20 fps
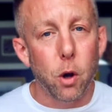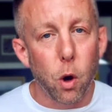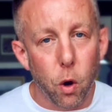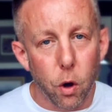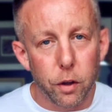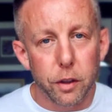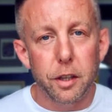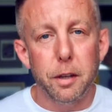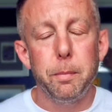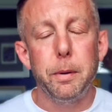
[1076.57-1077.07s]

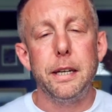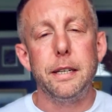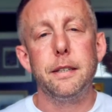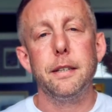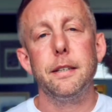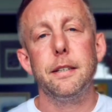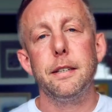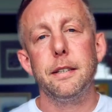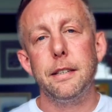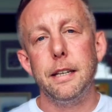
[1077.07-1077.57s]
on the
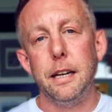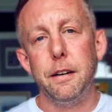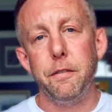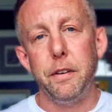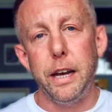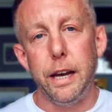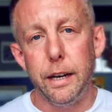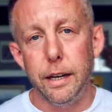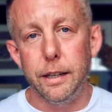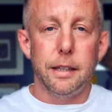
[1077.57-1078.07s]
business instead
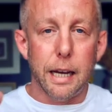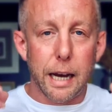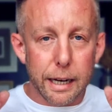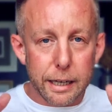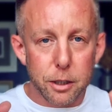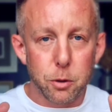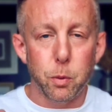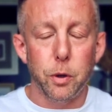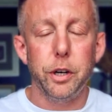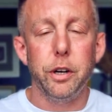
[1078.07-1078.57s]
of in it,
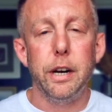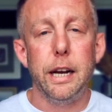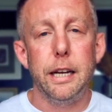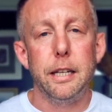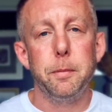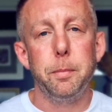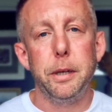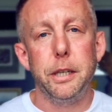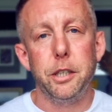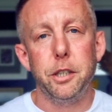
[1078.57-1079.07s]
that is where your
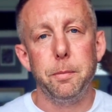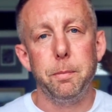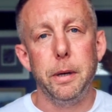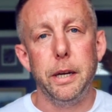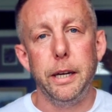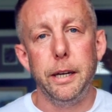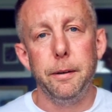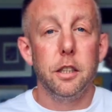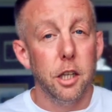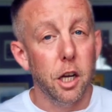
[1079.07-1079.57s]
headspace should
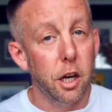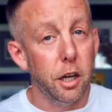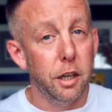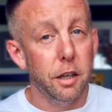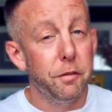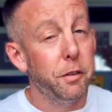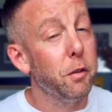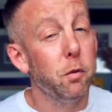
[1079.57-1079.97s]
be. Now, if you've